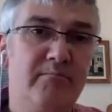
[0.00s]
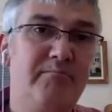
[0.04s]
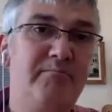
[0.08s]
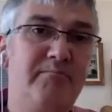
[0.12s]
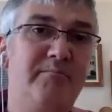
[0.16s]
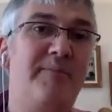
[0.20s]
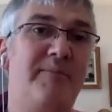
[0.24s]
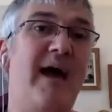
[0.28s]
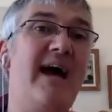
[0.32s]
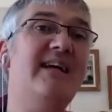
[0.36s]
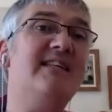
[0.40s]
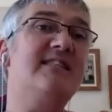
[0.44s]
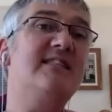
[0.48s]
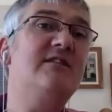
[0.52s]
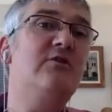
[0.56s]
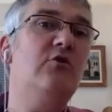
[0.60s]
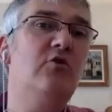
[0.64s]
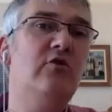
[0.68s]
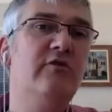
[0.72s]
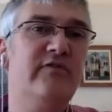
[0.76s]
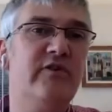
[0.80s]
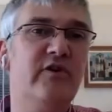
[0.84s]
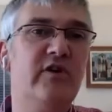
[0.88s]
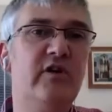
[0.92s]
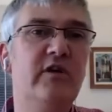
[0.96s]
passed
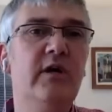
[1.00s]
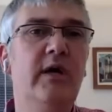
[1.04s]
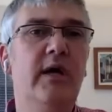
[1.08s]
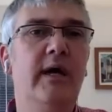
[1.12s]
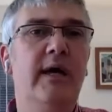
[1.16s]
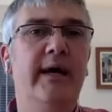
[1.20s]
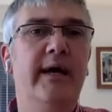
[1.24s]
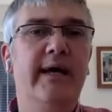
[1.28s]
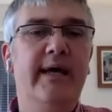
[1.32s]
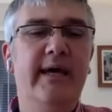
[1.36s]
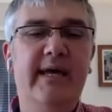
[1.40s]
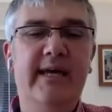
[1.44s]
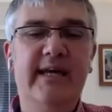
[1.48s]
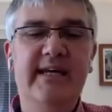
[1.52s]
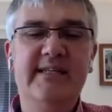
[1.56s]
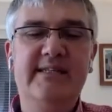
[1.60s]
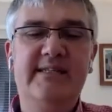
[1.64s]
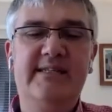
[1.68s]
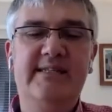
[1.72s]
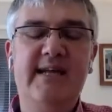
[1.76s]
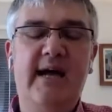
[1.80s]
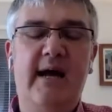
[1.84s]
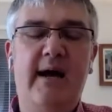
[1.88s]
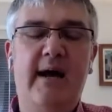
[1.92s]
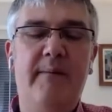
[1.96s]
over
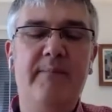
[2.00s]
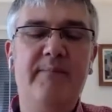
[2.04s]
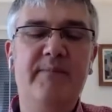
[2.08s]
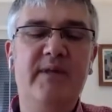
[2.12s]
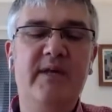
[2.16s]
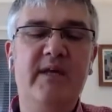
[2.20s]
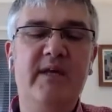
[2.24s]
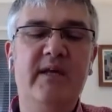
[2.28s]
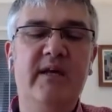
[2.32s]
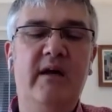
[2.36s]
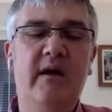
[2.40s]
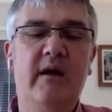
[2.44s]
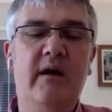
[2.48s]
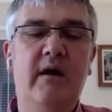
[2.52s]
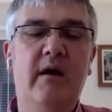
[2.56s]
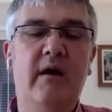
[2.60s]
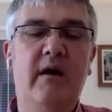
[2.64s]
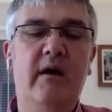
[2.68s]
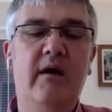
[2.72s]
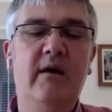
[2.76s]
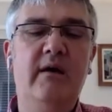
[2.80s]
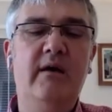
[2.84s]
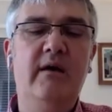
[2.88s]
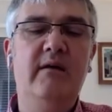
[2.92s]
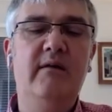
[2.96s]

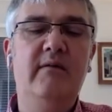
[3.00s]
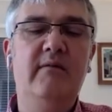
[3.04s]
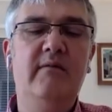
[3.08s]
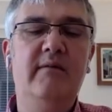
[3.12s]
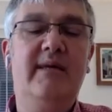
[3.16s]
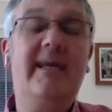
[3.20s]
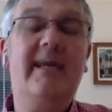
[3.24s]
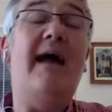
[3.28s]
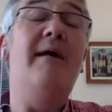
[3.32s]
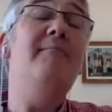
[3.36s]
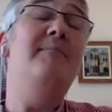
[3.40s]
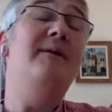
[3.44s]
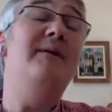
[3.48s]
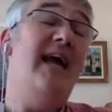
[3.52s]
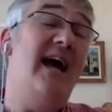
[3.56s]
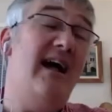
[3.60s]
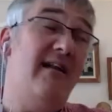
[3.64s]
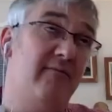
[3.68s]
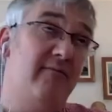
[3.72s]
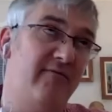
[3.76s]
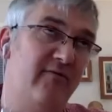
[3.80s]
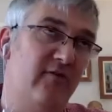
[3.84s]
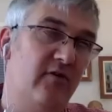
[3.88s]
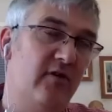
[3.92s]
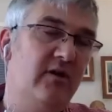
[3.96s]
can be
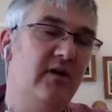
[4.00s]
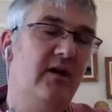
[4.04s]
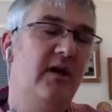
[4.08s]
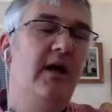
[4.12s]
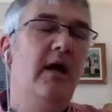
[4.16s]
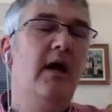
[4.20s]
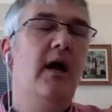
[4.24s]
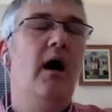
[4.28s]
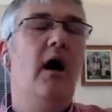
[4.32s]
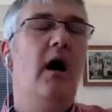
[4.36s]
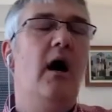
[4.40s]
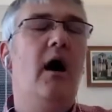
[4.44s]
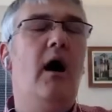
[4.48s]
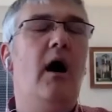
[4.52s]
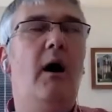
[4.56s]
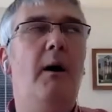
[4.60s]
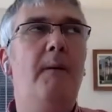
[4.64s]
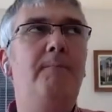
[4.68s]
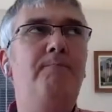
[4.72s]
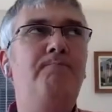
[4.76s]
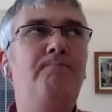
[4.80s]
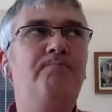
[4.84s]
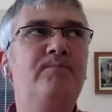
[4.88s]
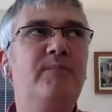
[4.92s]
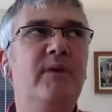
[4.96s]
helpful.
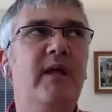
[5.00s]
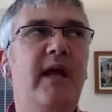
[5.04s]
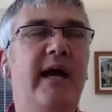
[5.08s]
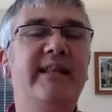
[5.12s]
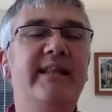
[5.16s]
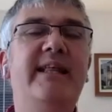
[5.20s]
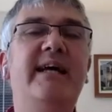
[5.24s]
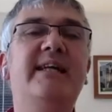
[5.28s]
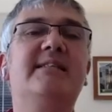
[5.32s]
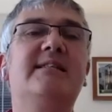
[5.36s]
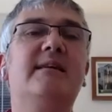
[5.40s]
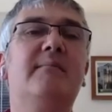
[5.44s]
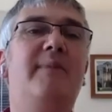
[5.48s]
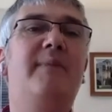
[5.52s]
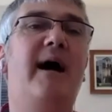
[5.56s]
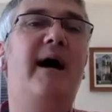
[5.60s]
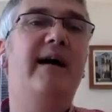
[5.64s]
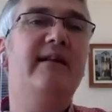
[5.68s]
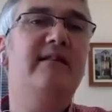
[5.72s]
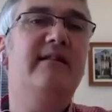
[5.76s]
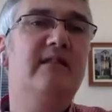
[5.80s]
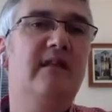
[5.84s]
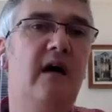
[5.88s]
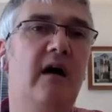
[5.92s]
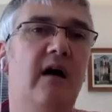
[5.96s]
And that's
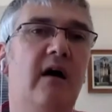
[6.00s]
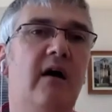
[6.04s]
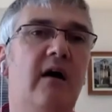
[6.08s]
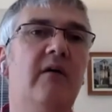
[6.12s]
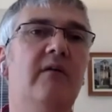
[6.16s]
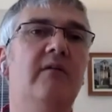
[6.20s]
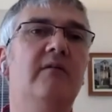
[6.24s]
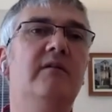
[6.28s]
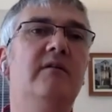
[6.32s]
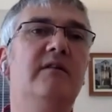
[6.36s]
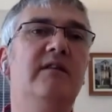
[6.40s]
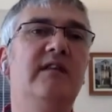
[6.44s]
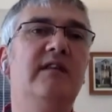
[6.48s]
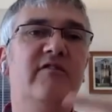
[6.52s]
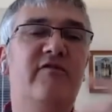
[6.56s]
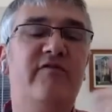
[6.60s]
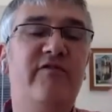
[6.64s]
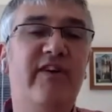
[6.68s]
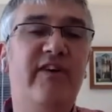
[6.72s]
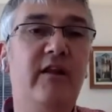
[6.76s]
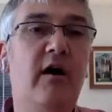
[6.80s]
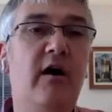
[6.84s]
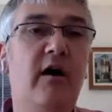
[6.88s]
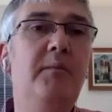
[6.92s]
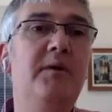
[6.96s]
about the
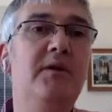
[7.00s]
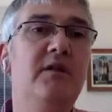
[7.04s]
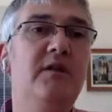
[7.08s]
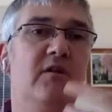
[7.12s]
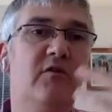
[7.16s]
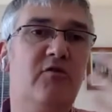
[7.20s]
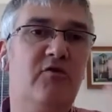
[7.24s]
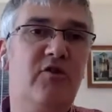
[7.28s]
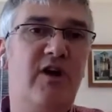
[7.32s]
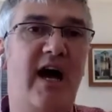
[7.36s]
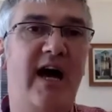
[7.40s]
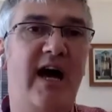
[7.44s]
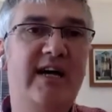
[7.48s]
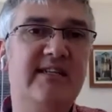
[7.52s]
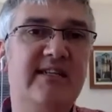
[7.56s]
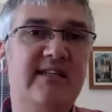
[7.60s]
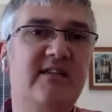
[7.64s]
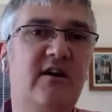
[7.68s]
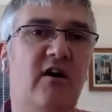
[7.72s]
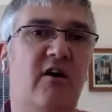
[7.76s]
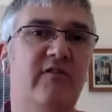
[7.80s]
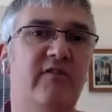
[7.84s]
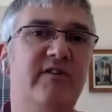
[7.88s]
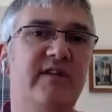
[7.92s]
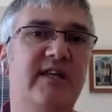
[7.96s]
phenomenal rise
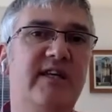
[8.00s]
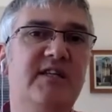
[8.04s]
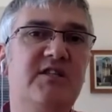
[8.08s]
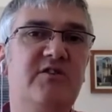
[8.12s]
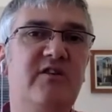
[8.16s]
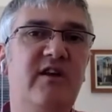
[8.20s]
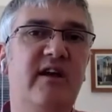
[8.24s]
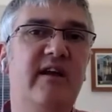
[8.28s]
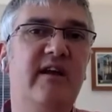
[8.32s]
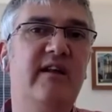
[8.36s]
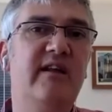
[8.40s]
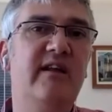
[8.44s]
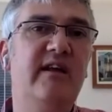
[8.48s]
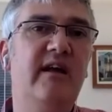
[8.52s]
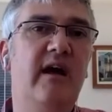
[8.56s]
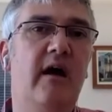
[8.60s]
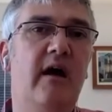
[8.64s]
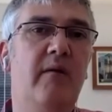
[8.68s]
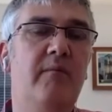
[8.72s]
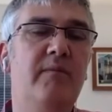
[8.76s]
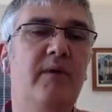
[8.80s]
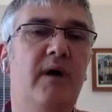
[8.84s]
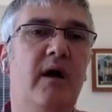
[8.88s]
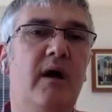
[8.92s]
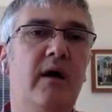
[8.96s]
of the Israeli
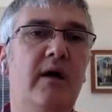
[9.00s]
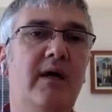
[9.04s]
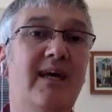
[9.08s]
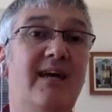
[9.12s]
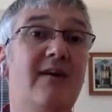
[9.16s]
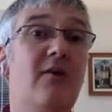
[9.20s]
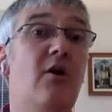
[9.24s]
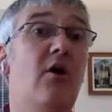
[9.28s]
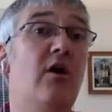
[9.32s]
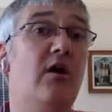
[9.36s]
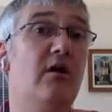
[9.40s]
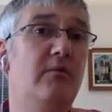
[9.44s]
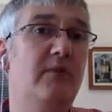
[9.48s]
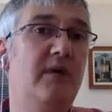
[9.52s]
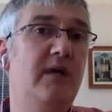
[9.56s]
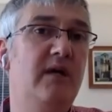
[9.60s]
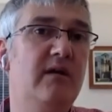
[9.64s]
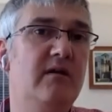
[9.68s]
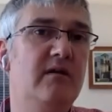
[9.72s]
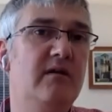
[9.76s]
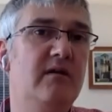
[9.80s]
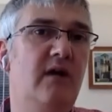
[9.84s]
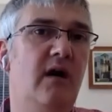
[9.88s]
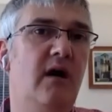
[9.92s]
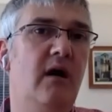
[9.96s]
economy
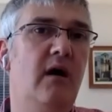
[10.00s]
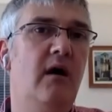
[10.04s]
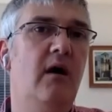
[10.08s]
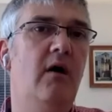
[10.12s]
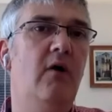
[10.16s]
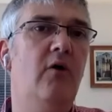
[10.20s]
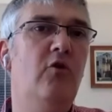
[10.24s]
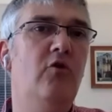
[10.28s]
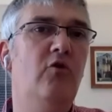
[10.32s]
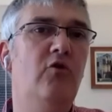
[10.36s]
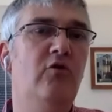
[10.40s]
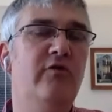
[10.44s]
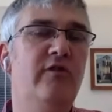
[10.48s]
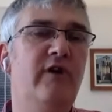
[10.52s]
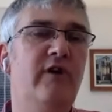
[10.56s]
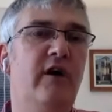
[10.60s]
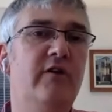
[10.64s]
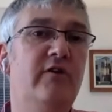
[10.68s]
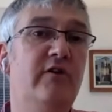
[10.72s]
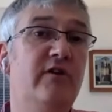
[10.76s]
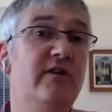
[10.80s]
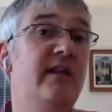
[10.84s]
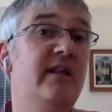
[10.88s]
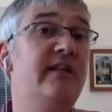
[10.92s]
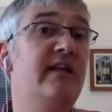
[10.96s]

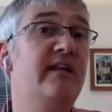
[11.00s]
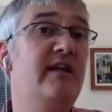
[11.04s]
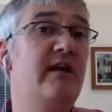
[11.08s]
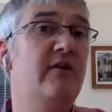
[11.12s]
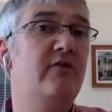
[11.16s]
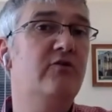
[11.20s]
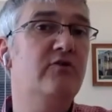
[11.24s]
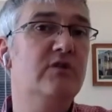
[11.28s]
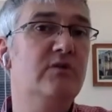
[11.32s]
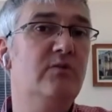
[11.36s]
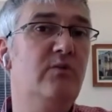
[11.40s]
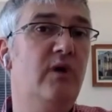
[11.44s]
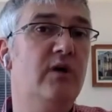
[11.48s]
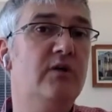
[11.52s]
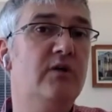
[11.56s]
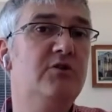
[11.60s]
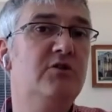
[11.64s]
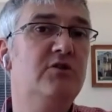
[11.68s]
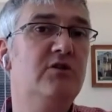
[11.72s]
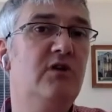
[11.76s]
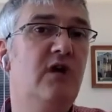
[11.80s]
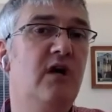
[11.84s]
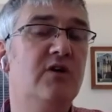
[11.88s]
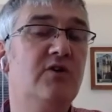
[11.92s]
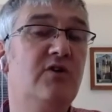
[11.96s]
under Netanyahu's watch.
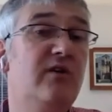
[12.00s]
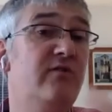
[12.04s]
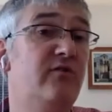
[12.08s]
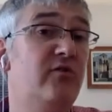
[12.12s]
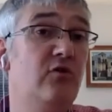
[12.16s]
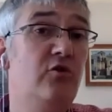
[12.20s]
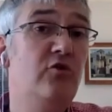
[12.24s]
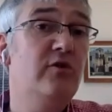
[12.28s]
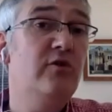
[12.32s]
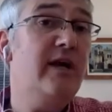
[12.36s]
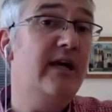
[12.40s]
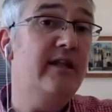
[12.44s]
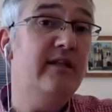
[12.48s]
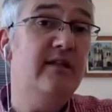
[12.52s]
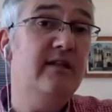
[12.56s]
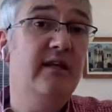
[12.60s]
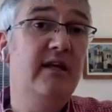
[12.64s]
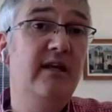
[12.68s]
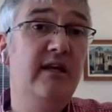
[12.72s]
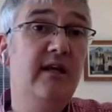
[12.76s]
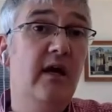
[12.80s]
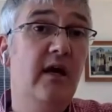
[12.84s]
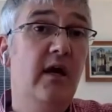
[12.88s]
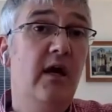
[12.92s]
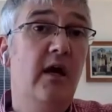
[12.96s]
So if you look at the